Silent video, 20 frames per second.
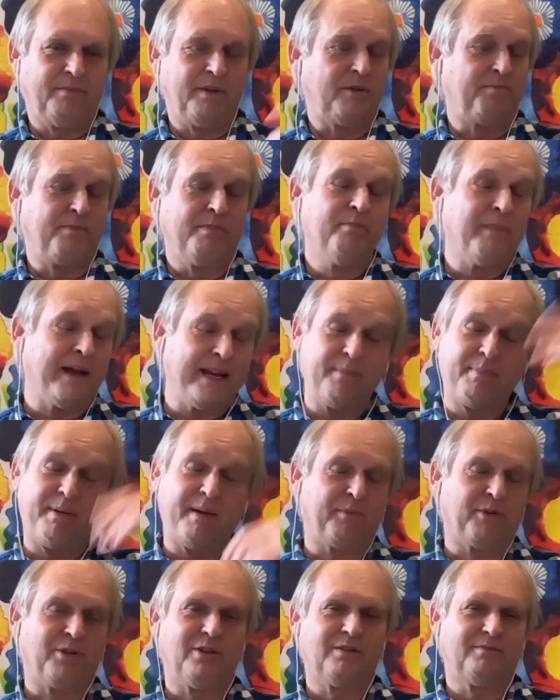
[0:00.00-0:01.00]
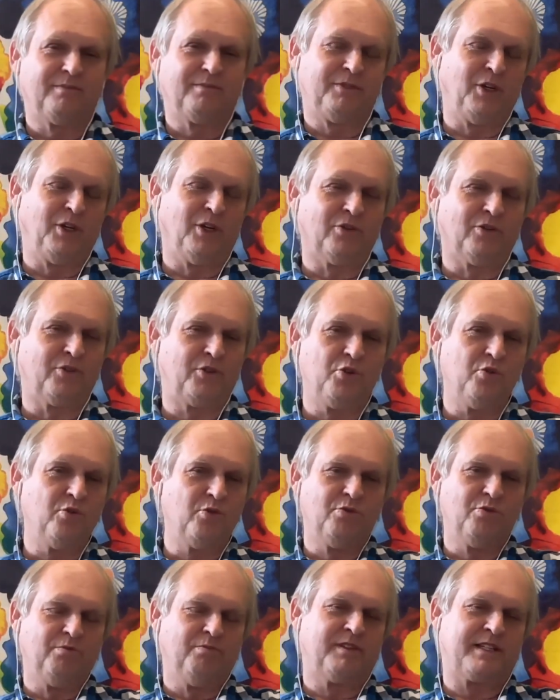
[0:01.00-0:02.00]
many people,
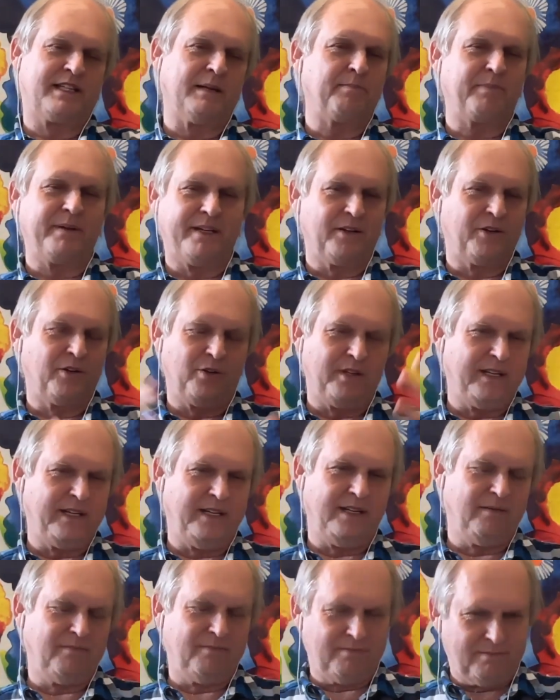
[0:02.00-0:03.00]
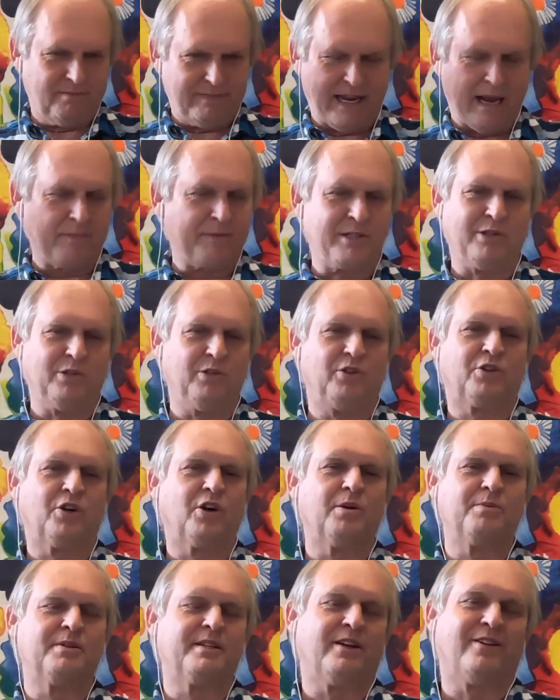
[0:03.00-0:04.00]
do slip into the absolute
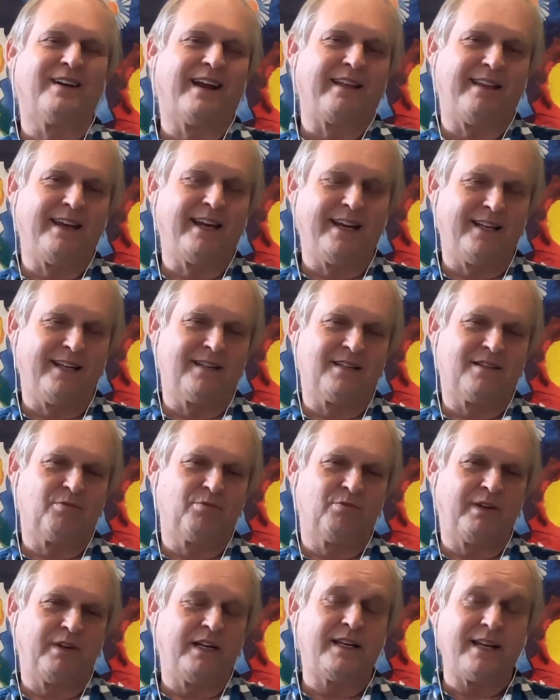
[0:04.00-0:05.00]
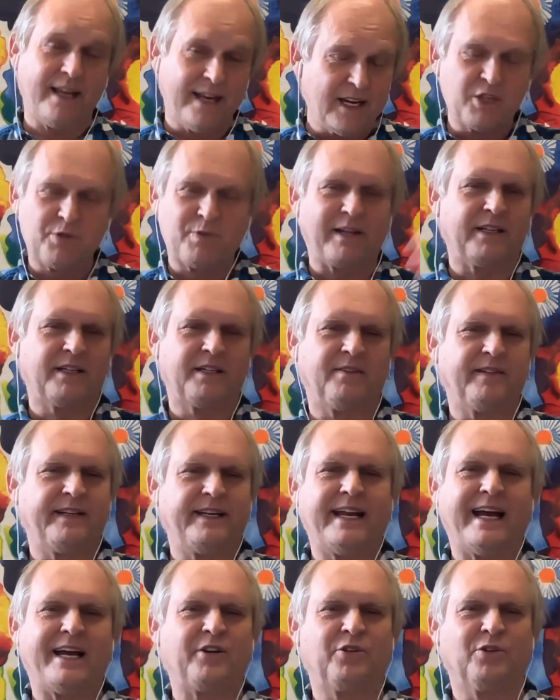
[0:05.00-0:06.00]
terms there, and I think it is relatively
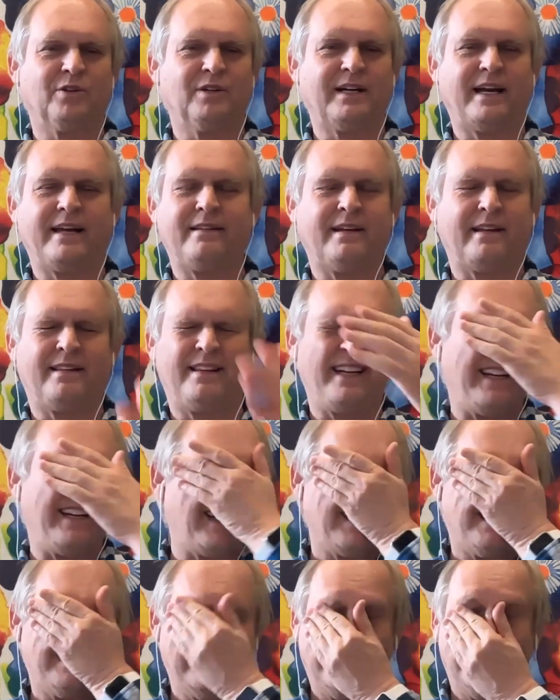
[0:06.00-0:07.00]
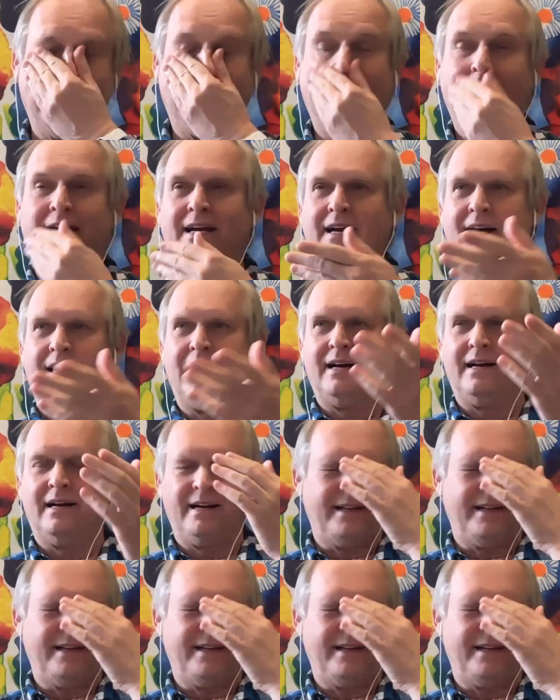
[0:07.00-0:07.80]
natural. I think in